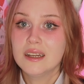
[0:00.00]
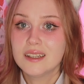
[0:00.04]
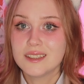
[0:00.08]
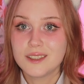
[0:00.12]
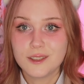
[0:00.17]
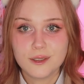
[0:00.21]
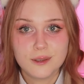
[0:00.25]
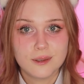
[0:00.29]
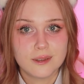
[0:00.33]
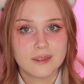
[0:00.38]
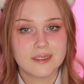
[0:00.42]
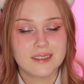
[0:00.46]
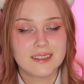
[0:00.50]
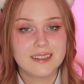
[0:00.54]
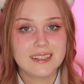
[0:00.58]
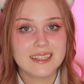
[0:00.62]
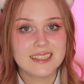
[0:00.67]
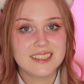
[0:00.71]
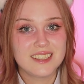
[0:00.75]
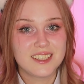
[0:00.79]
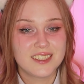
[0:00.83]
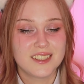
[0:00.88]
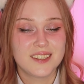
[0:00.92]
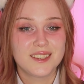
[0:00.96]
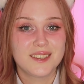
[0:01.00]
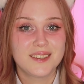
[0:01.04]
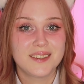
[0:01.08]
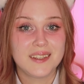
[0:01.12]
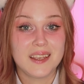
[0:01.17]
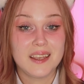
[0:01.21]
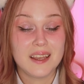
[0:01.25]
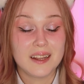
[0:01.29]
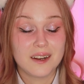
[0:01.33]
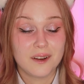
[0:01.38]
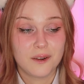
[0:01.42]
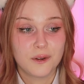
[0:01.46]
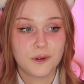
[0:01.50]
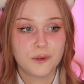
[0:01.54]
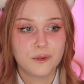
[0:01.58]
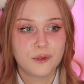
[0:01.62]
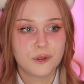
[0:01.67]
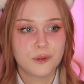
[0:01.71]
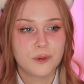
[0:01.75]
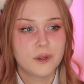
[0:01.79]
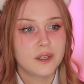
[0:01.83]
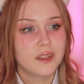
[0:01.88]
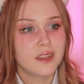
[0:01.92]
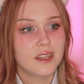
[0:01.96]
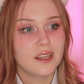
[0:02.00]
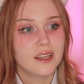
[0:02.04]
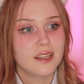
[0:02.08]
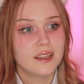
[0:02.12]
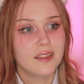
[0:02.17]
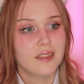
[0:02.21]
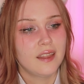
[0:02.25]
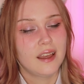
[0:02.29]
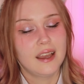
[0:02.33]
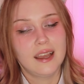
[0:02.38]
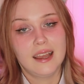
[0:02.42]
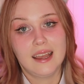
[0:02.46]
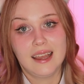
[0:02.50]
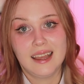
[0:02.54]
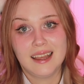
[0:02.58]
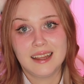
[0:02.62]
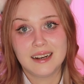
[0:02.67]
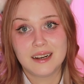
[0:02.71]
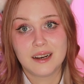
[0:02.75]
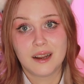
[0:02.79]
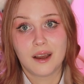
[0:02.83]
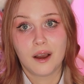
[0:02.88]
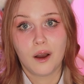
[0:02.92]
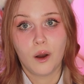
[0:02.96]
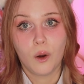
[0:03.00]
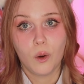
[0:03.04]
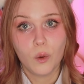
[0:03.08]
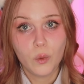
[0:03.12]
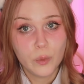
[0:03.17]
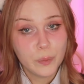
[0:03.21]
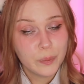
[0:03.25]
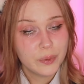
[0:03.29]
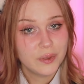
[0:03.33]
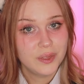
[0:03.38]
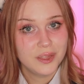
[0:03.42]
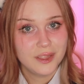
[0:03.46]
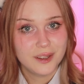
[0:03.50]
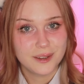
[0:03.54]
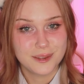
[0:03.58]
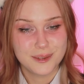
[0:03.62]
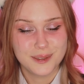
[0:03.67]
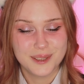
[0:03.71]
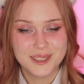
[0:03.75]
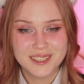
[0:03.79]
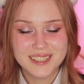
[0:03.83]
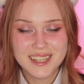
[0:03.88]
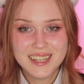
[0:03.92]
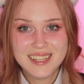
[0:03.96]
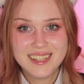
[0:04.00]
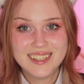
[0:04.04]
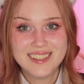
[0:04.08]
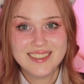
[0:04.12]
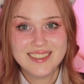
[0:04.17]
So let's just get over with it and open those.